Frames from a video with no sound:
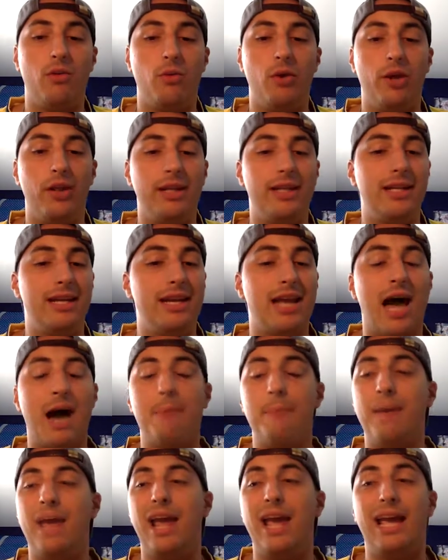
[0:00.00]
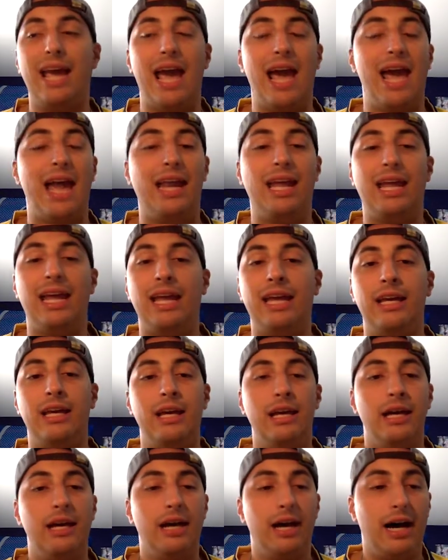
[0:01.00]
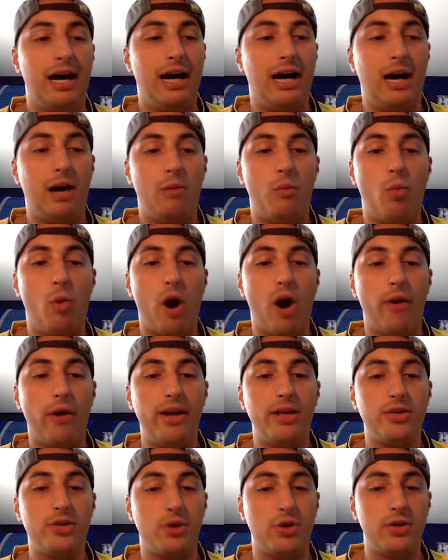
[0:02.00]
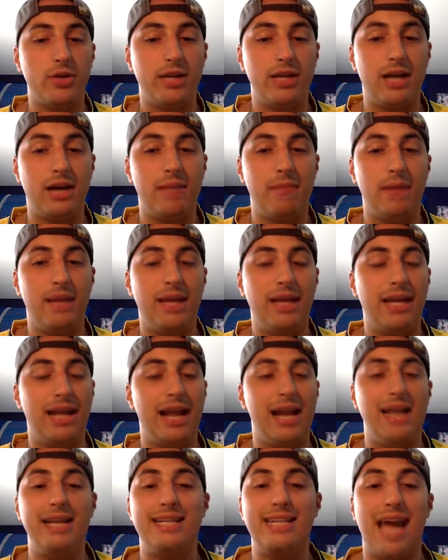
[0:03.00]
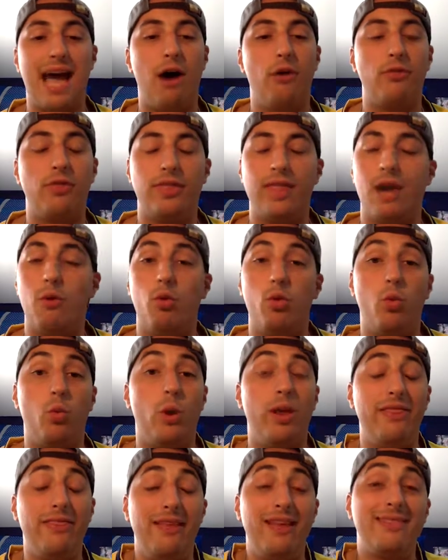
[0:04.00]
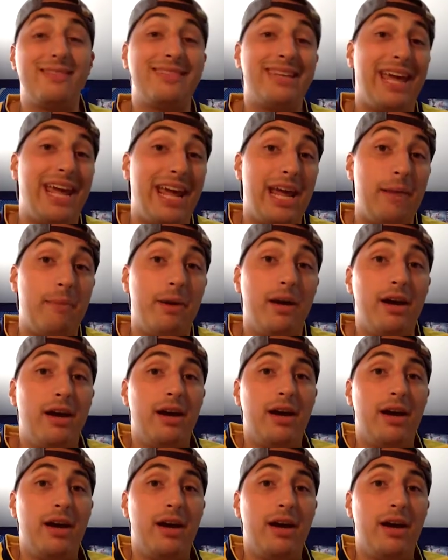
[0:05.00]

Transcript: really did not make any worries or did not make it any doubt that they would win this game.